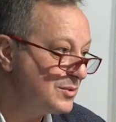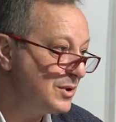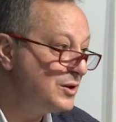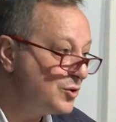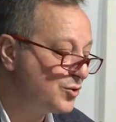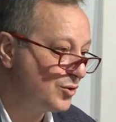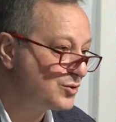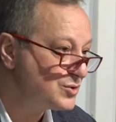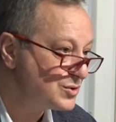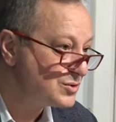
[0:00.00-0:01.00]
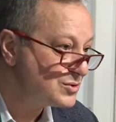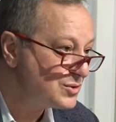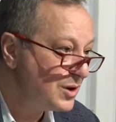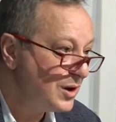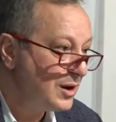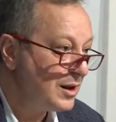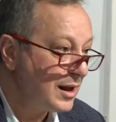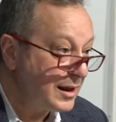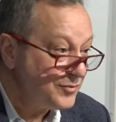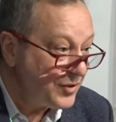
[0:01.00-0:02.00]
in the Caucasus,
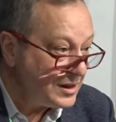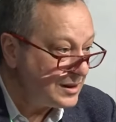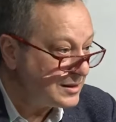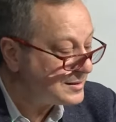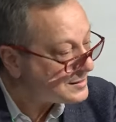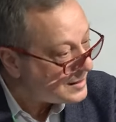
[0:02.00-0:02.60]
and when the